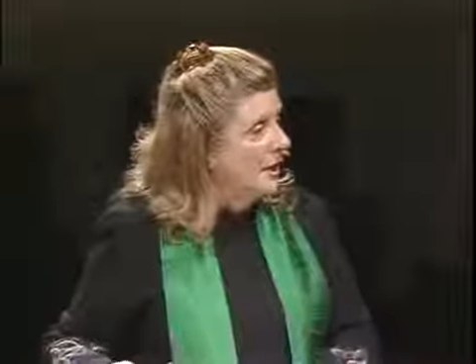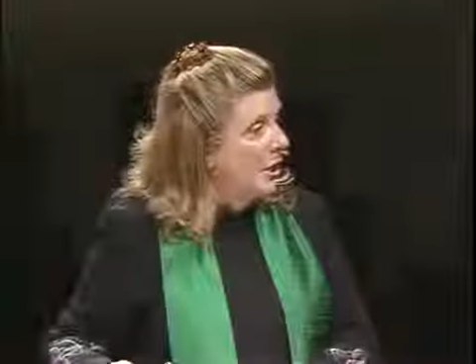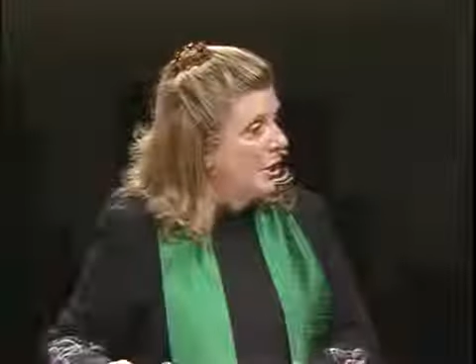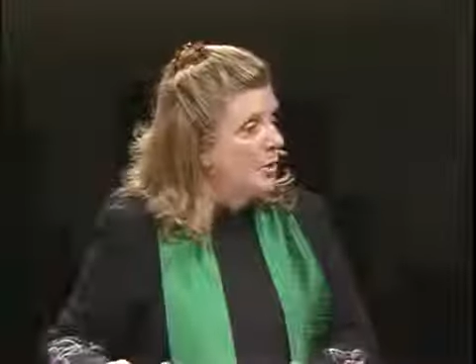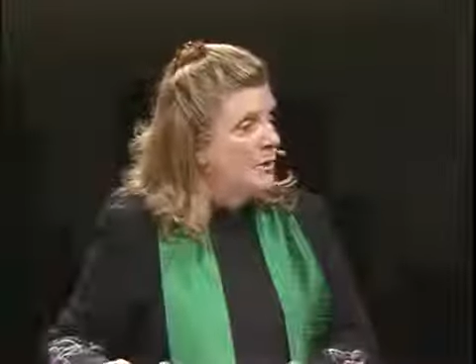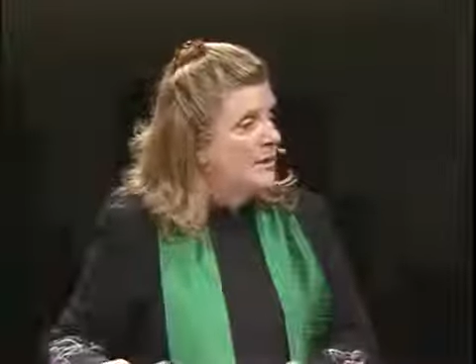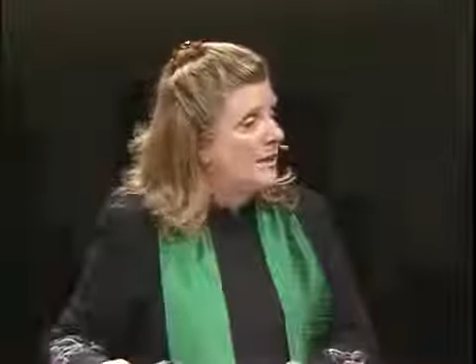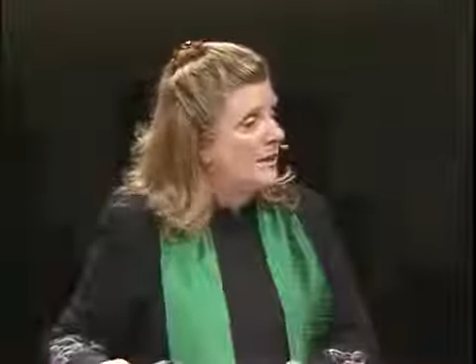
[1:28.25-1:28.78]

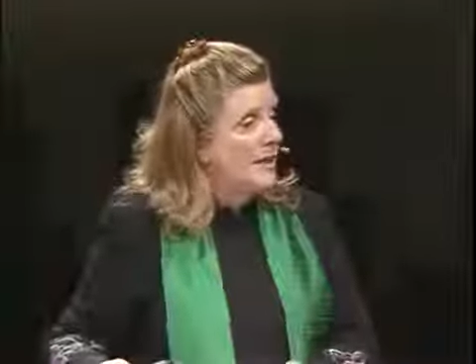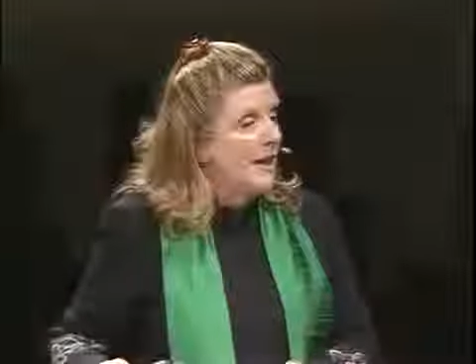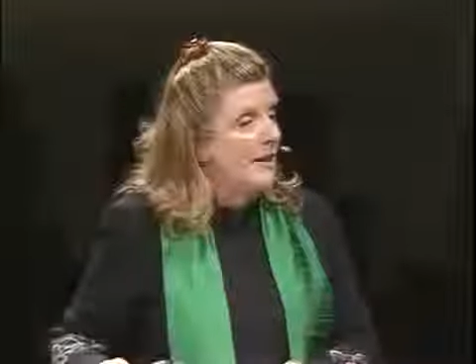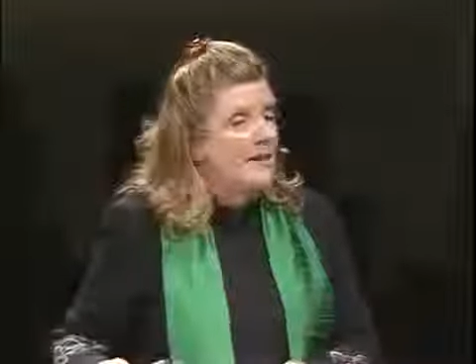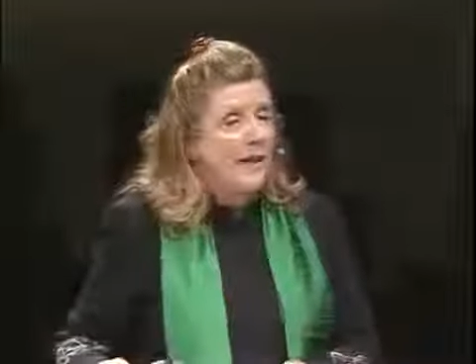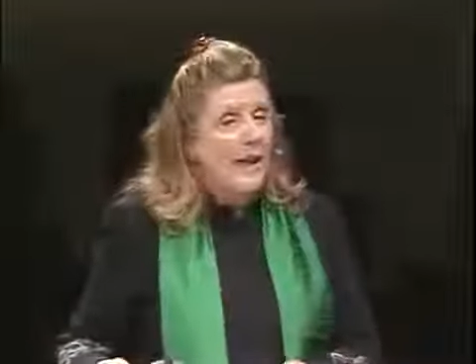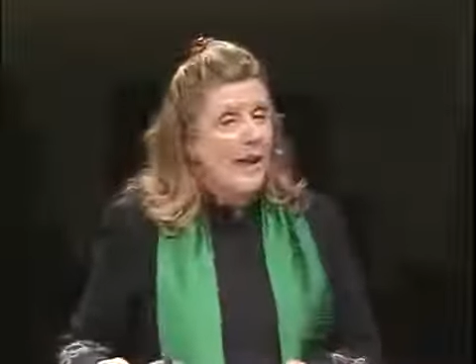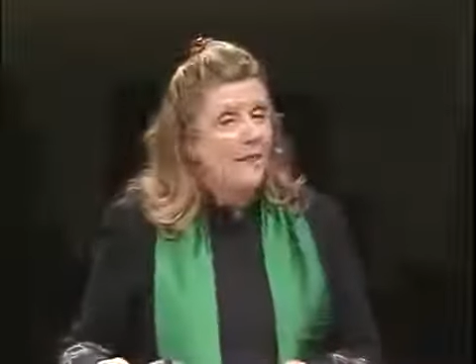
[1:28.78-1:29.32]
who's
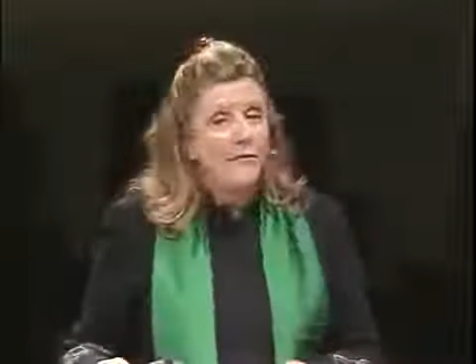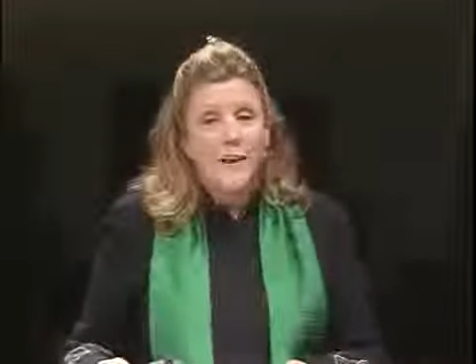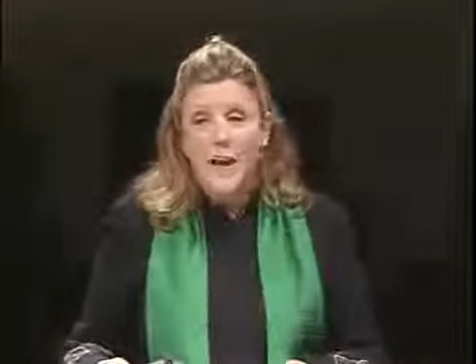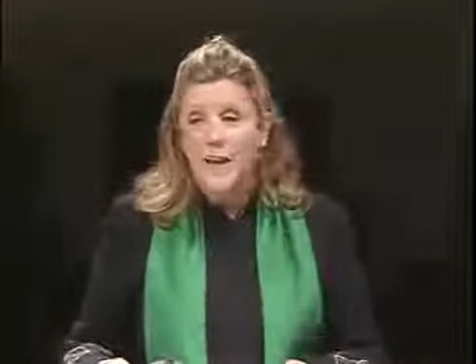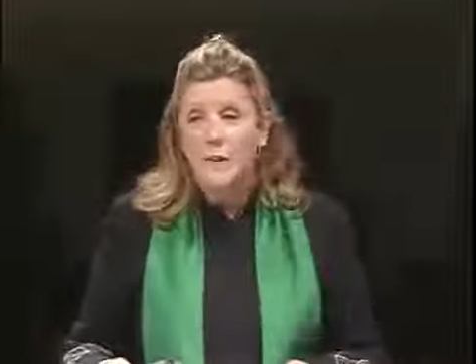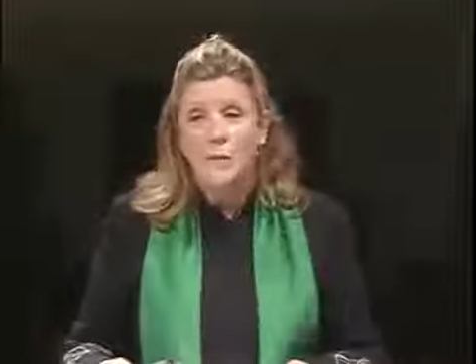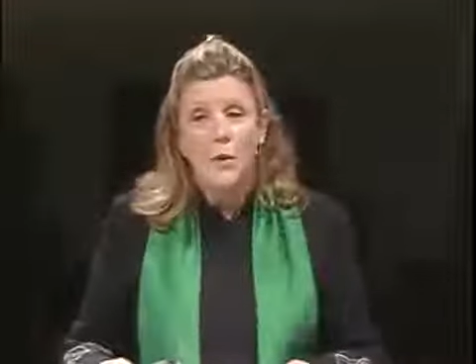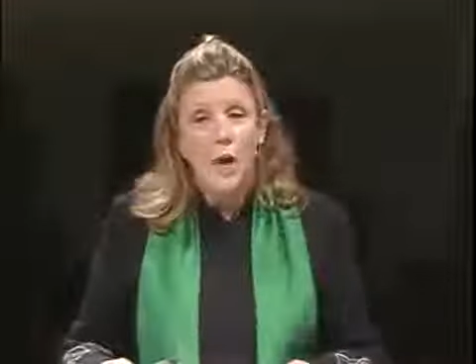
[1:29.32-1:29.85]
thinking that I've
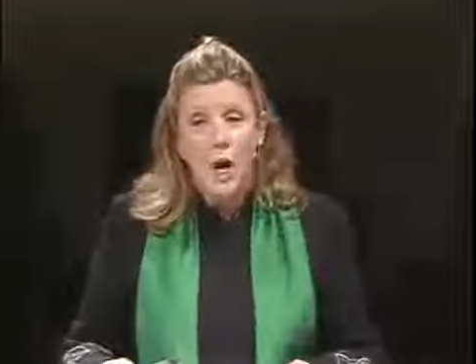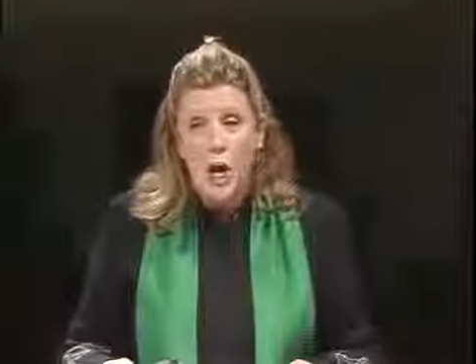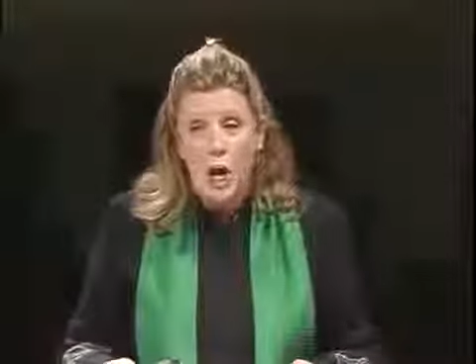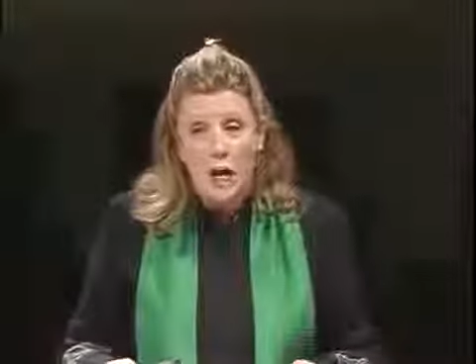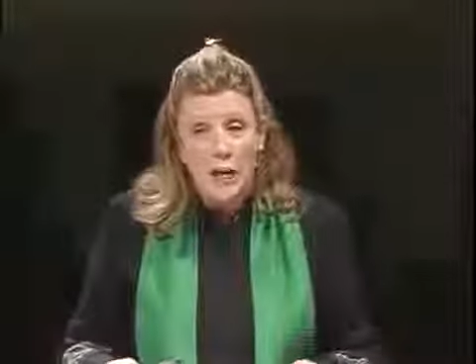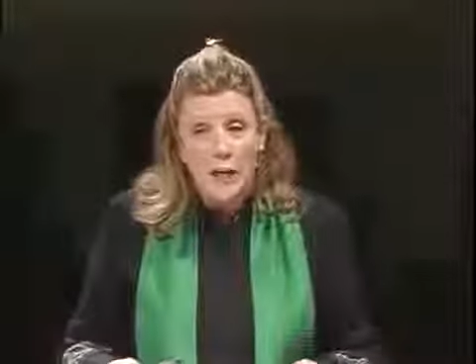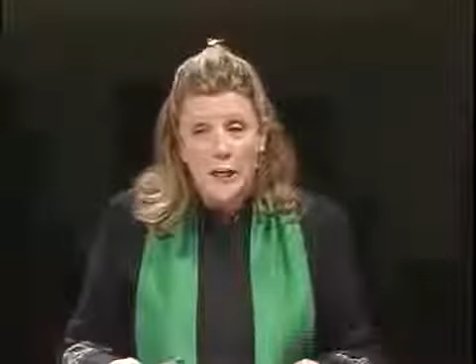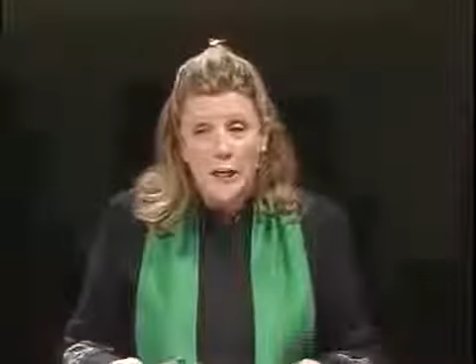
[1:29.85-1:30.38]
got it
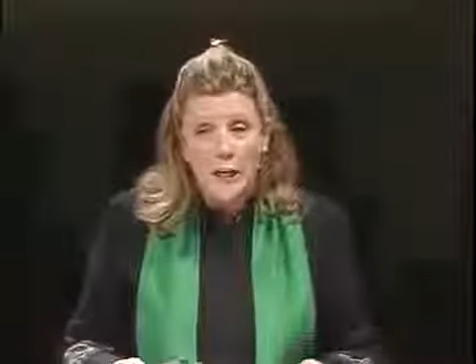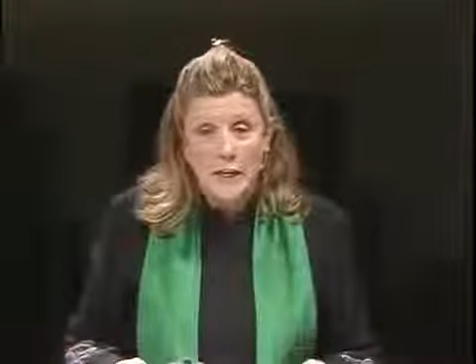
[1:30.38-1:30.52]
wrong,